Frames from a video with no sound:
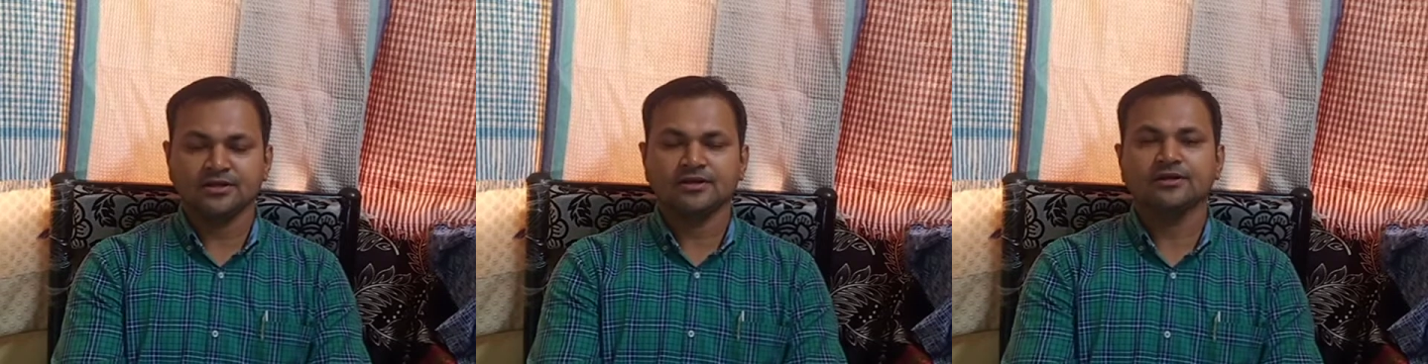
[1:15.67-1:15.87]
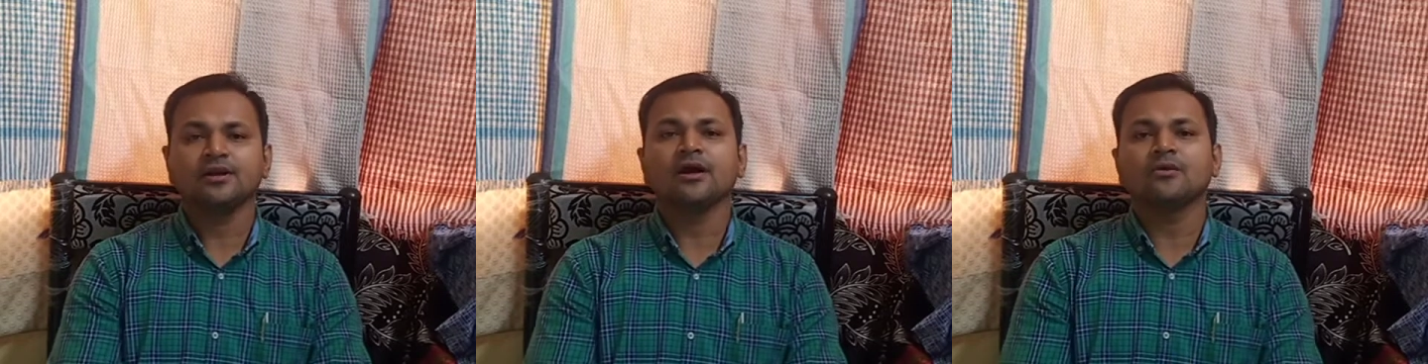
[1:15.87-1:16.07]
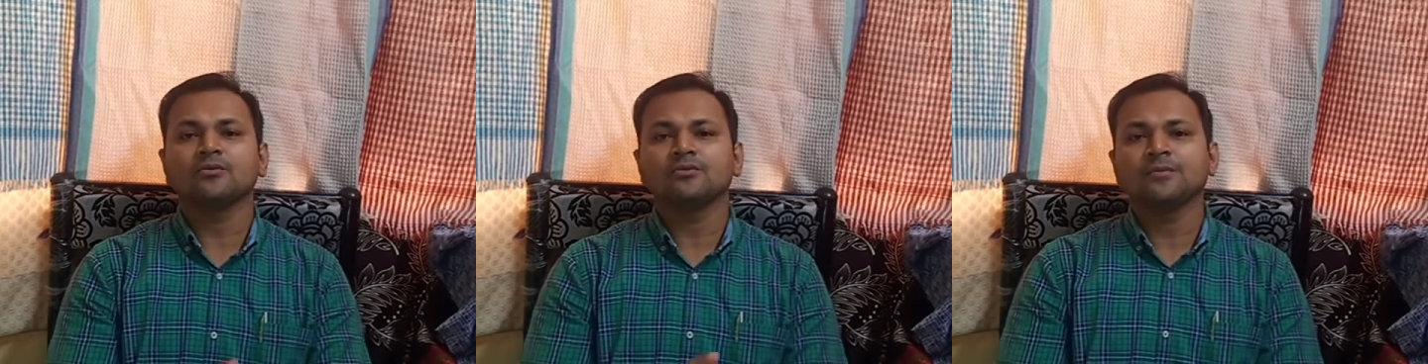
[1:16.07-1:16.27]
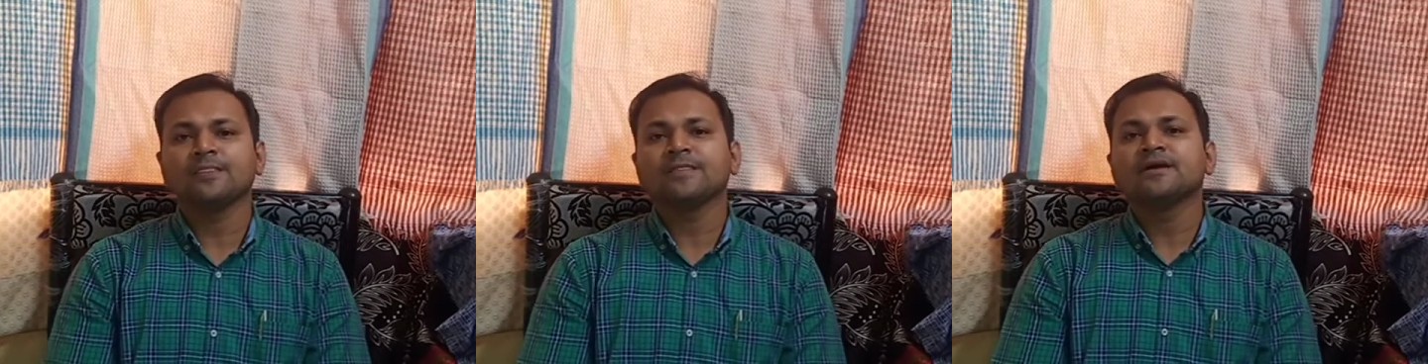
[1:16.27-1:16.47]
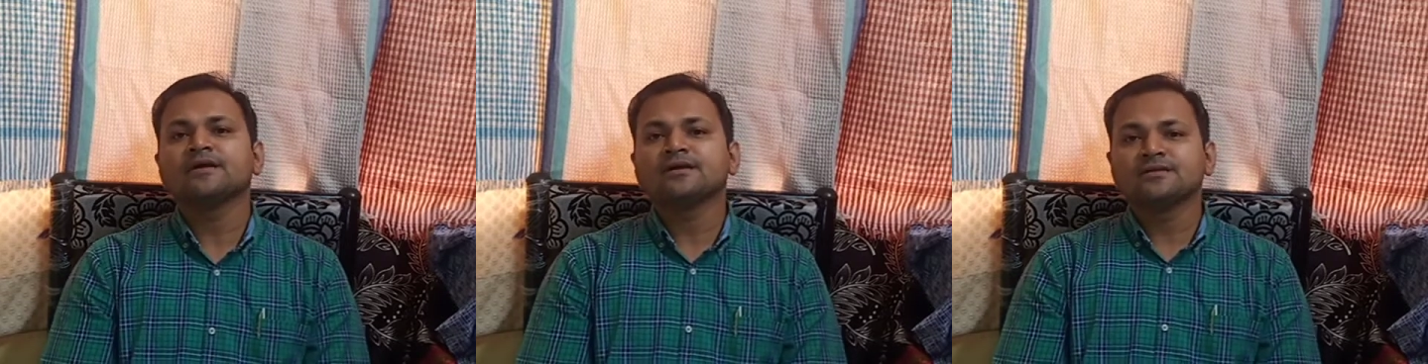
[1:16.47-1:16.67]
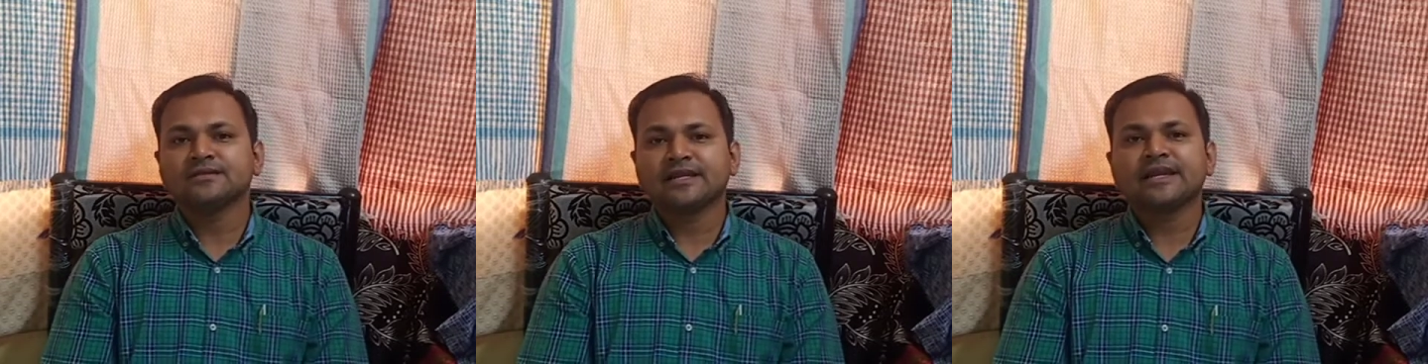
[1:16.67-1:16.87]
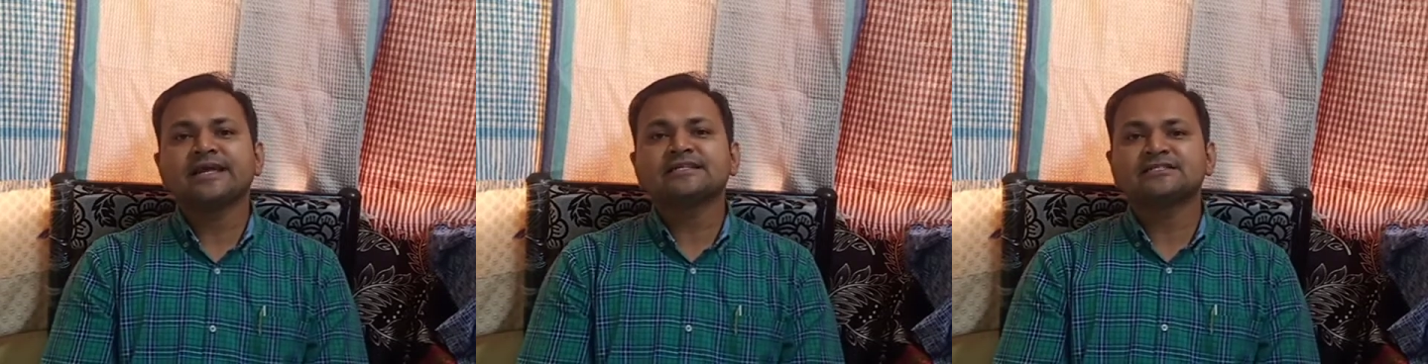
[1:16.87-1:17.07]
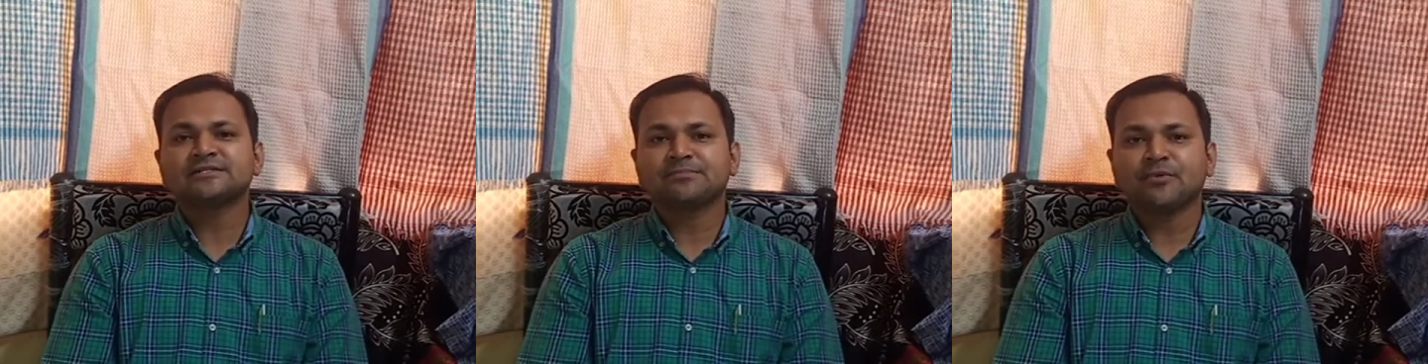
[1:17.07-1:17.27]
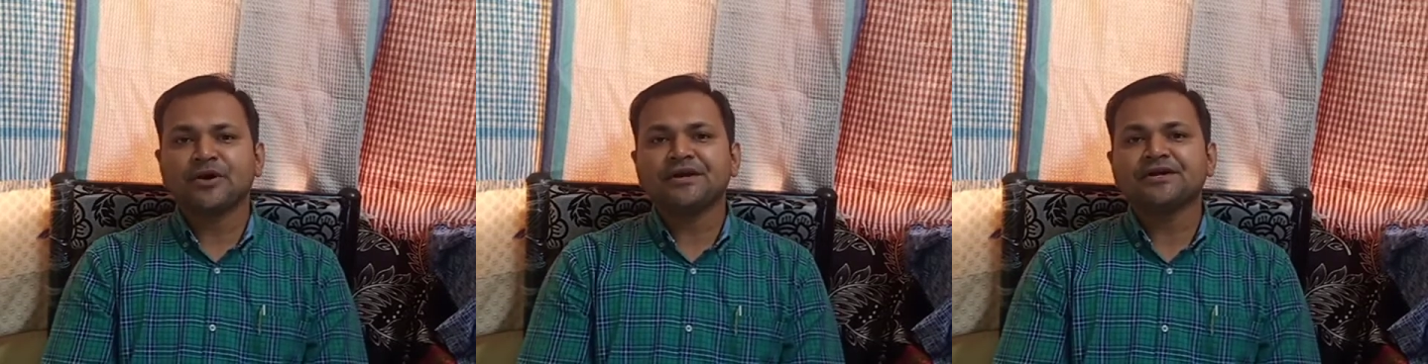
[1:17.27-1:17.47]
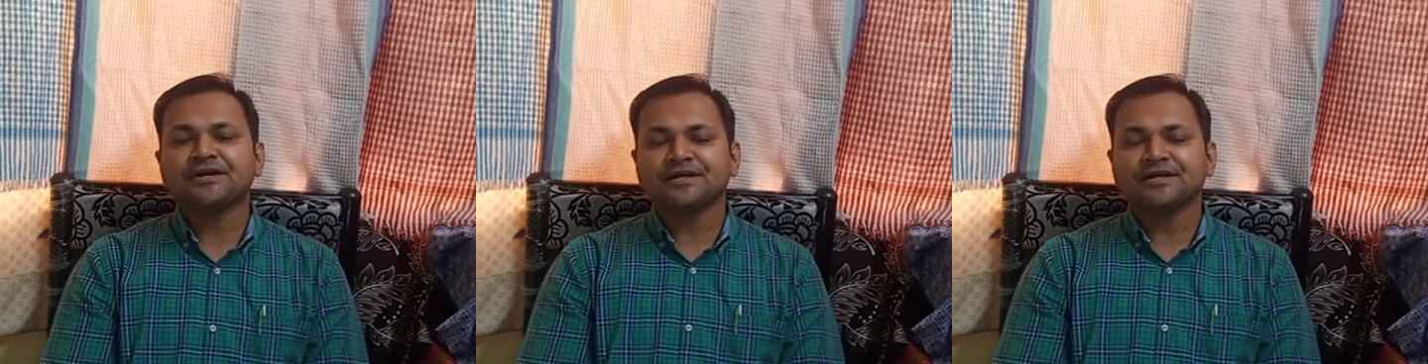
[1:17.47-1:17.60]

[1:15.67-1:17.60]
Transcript: Now, the next point